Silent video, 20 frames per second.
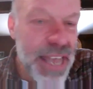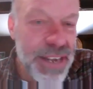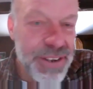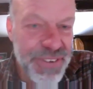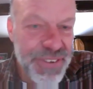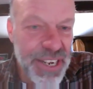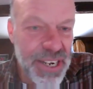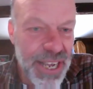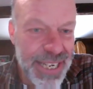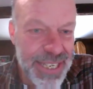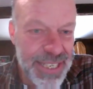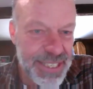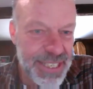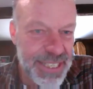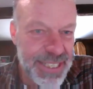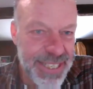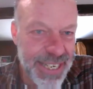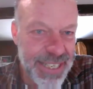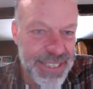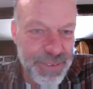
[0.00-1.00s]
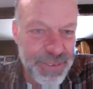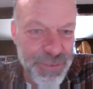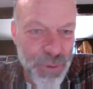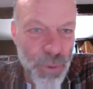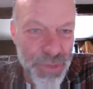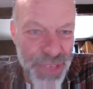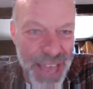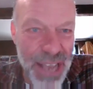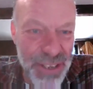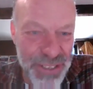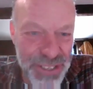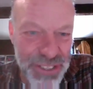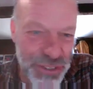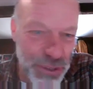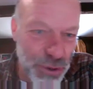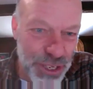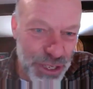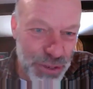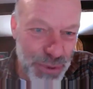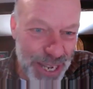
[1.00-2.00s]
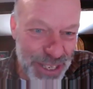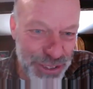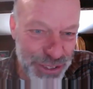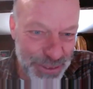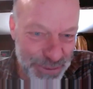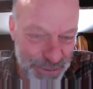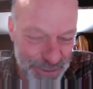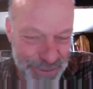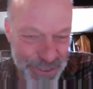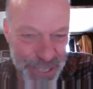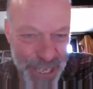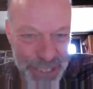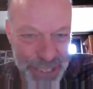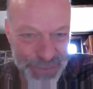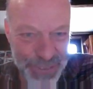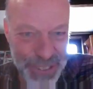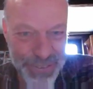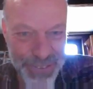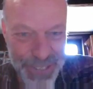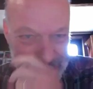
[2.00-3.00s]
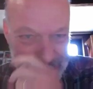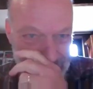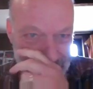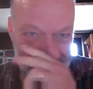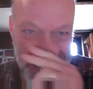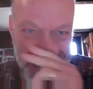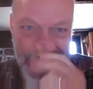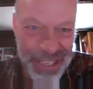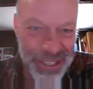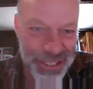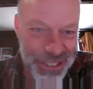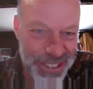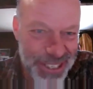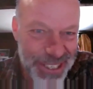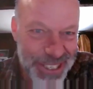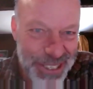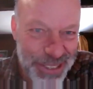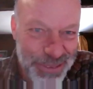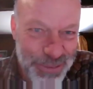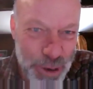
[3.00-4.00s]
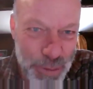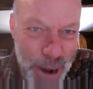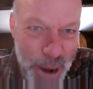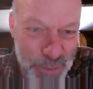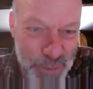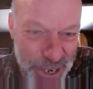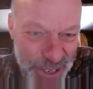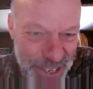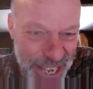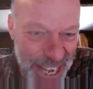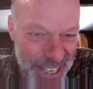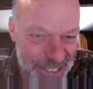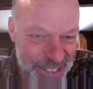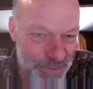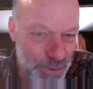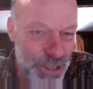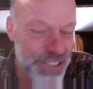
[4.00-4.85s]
that, if you like, is the $64,000 question for those of us of a certain age. Remembering that,